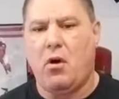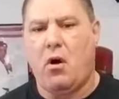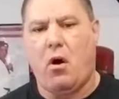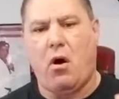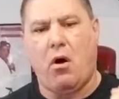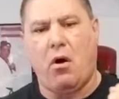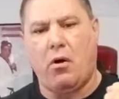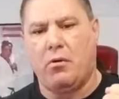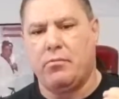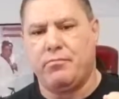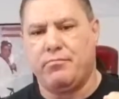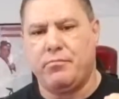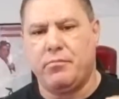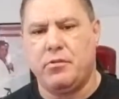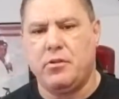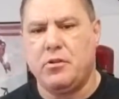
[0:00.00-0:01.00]
Or
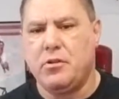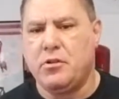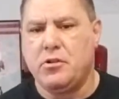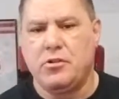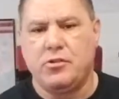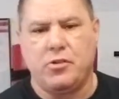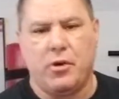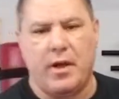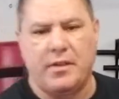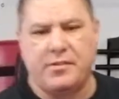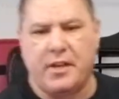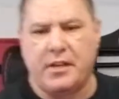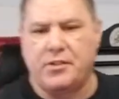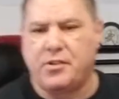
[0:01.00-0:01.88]
so as I